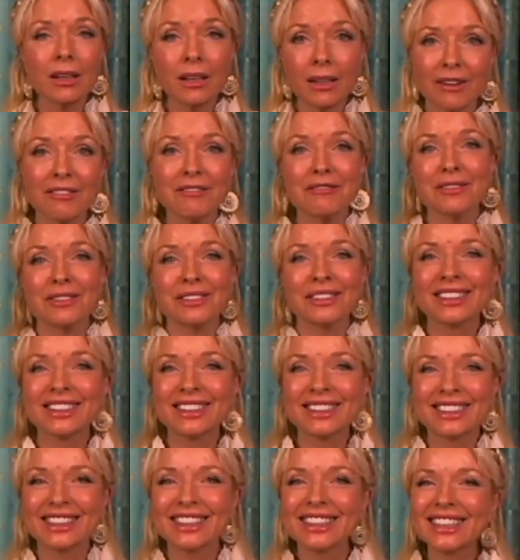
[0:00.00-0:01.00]
love.
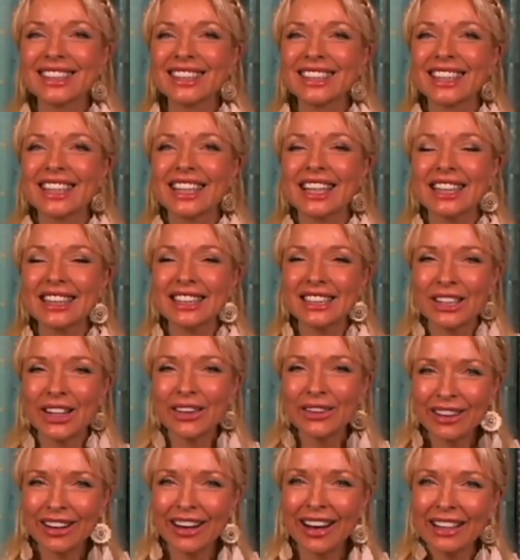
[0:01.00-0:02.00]
It's
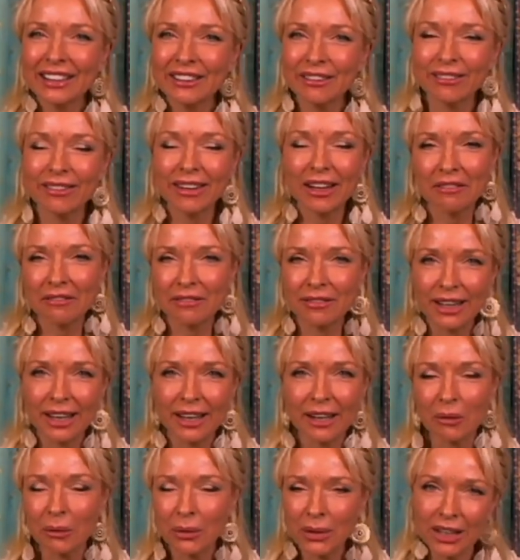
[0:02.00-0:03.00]
not the kind of love
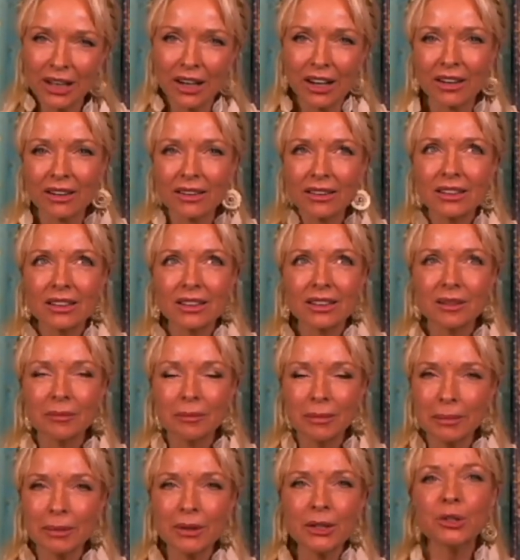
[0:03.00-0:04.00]
that we are
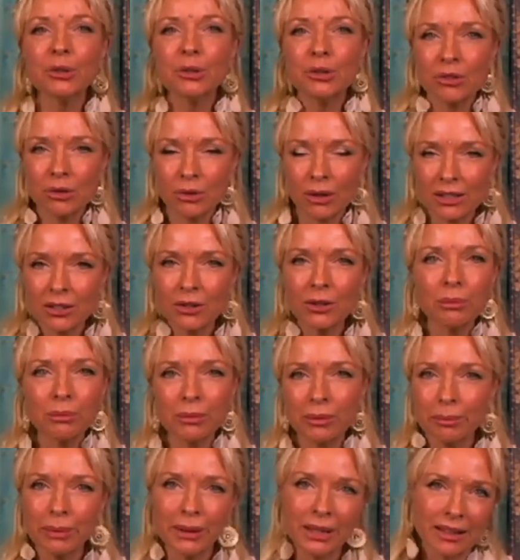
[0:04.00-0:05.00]
maybe used to as
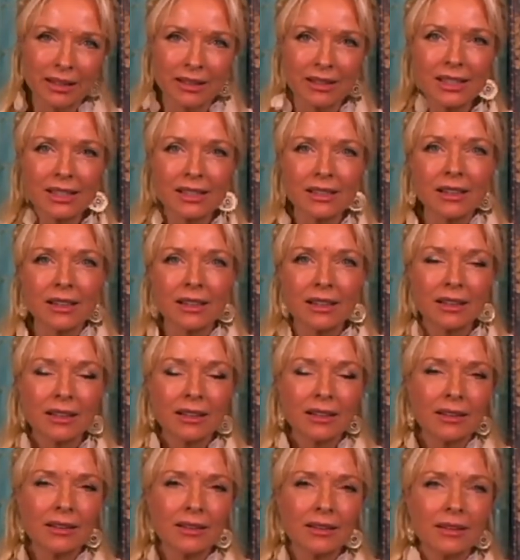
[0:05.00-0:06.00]
human beings.
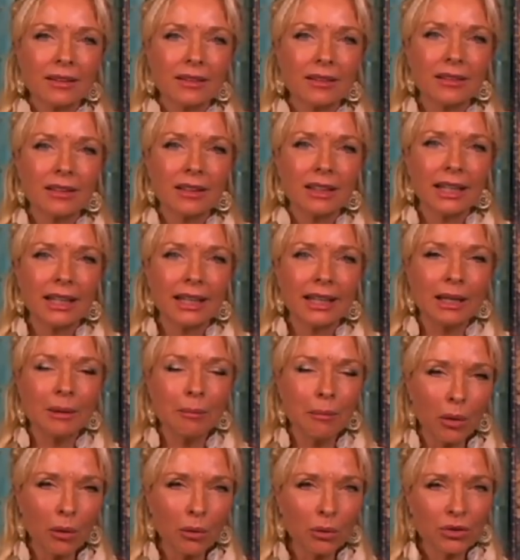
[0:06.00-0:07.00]
An
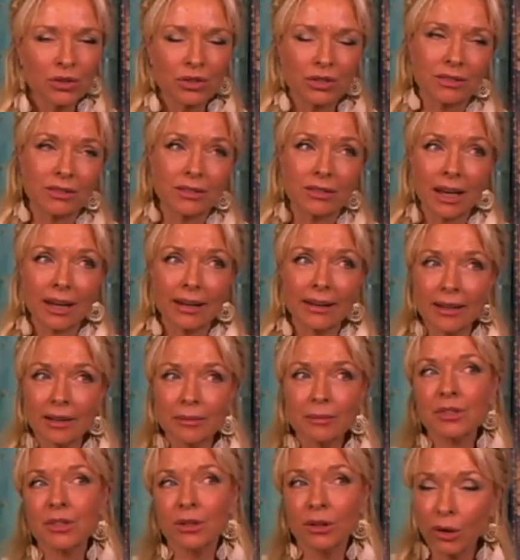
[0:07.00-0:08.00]
emotion that
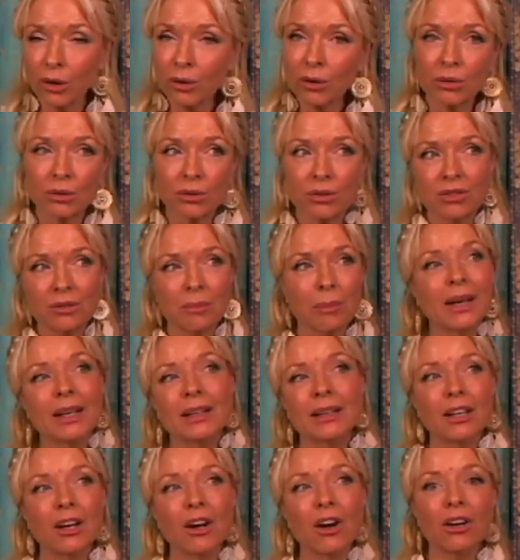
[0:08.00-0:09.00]
comes and goes
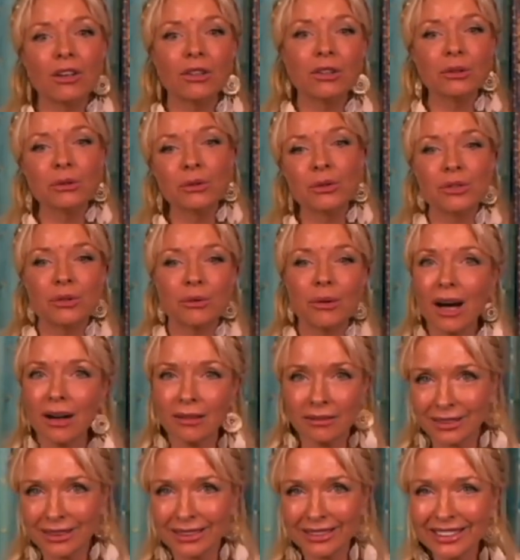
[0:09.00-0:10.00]
depending on who is
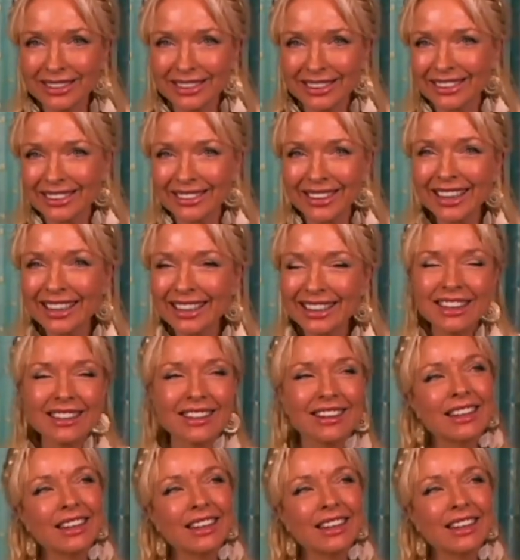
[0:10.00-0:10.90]
around, right?